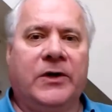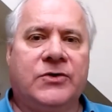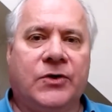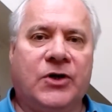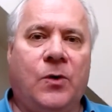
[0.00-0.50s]
when I
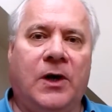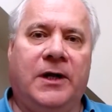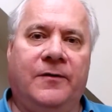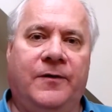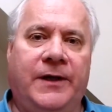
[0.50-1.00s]
saw the
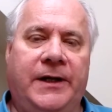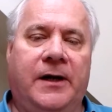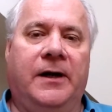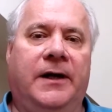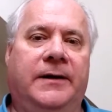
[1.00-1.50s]
quality of
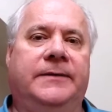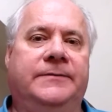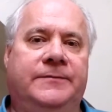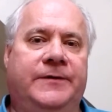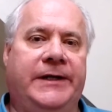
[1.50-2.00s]
the
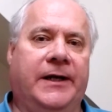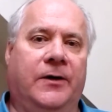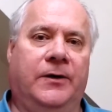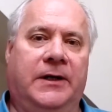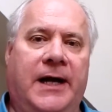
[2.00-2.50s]

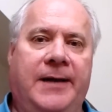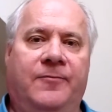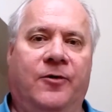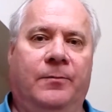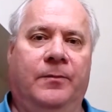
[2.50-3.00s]
video that
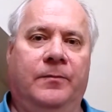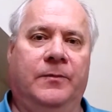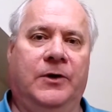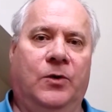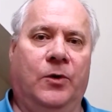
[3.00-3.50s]
came from
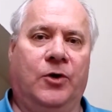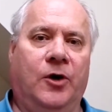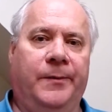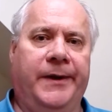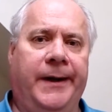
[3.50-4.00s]
the
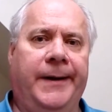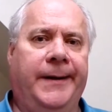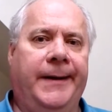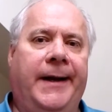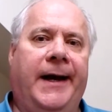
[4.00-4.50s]
quadcopter,
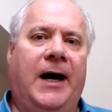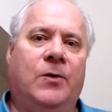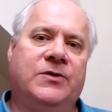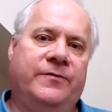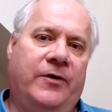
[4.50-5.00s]
I
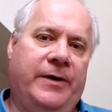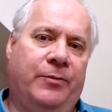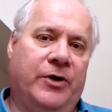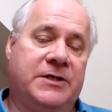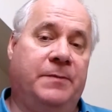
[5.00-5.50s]
wasn't very
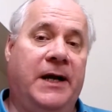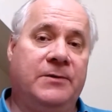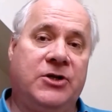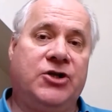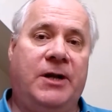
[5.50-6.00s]
impressed, but
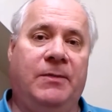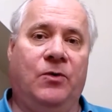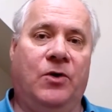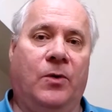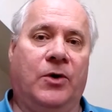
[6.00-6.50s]
it was a cheap
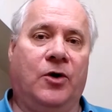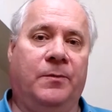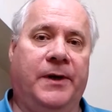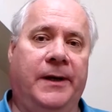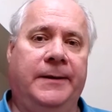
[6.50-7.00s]
little
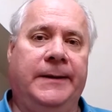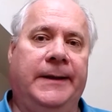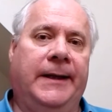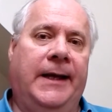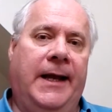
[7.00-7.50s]
quadcopter,
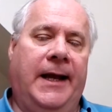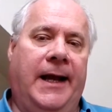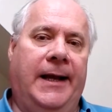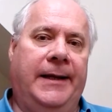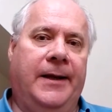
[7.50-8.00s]

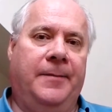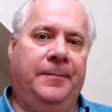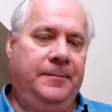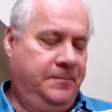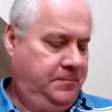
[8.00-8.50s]
and